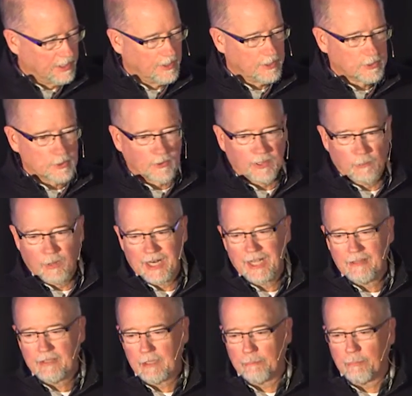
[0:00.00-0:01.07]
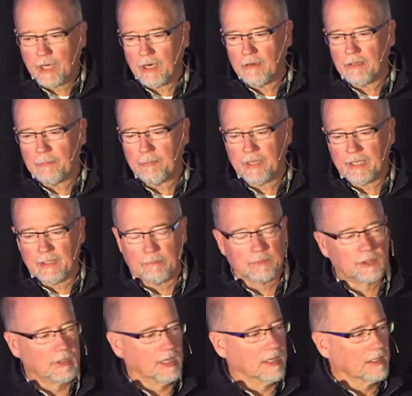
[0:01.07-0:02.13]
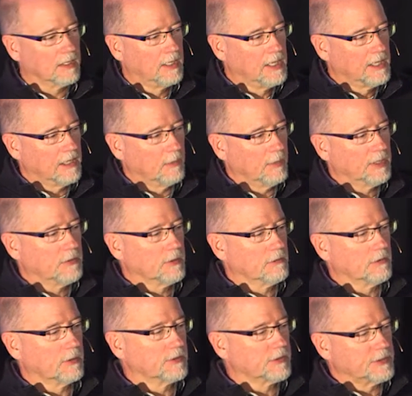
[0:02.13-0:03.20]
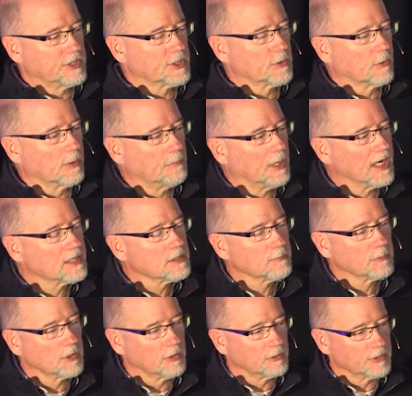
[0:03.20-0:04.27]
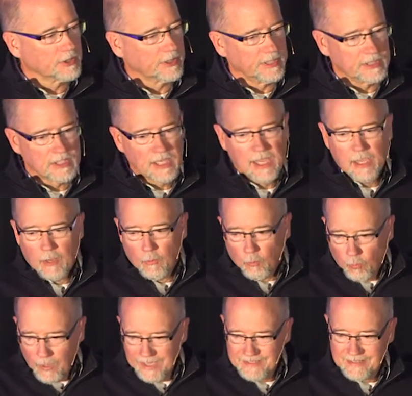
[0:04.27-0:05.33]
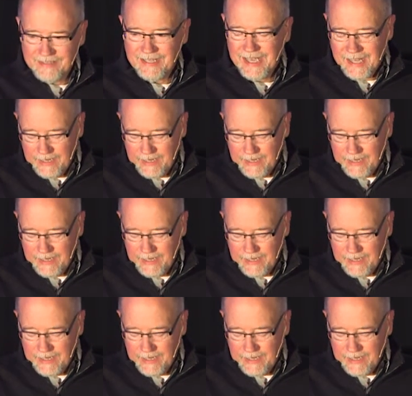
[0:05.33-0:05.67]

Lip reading: So they went out, they borrowed a pickup truck, they went to a grocery store, bought some groceries, went to that